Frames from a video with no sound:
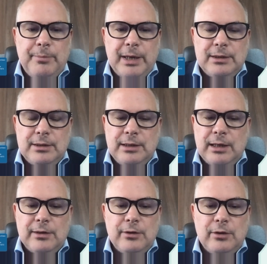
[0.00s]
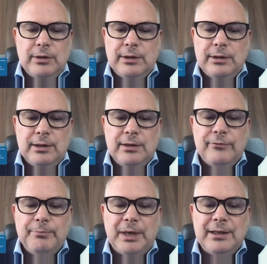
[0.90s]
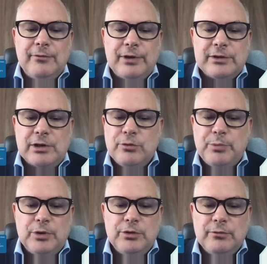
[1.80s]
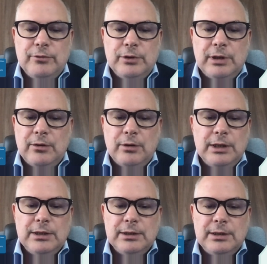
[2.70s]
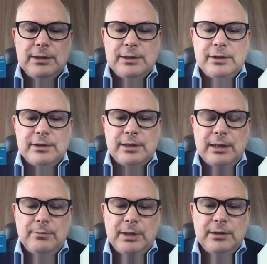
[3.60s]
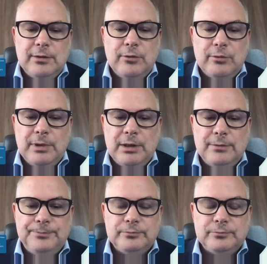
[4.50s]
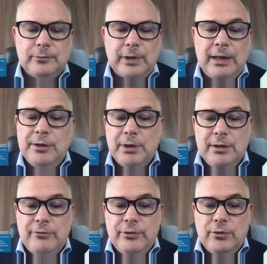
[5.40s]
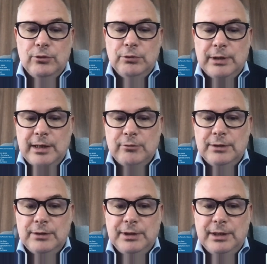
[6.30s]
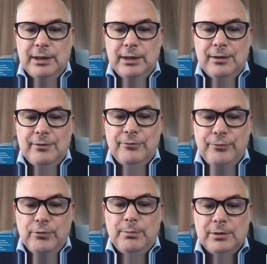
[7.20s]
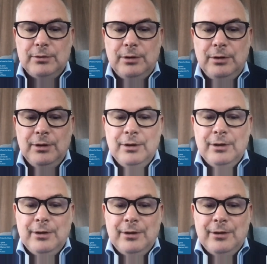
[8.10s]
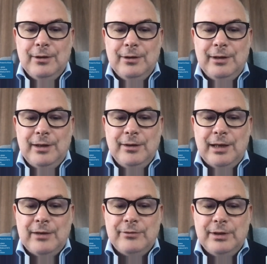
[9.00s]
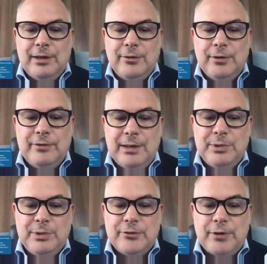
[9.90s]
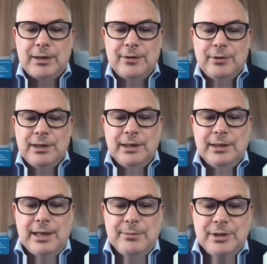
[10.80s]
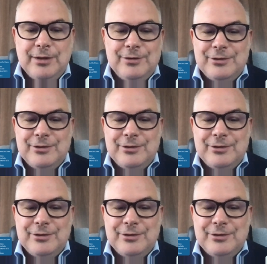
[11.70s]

But they are not, by the infrastructure point of view, they're not needed. This is just done by the normal. Anyway, if you go to an outlet with a full bottle, then you have the empty truck. You can take the empty. You know?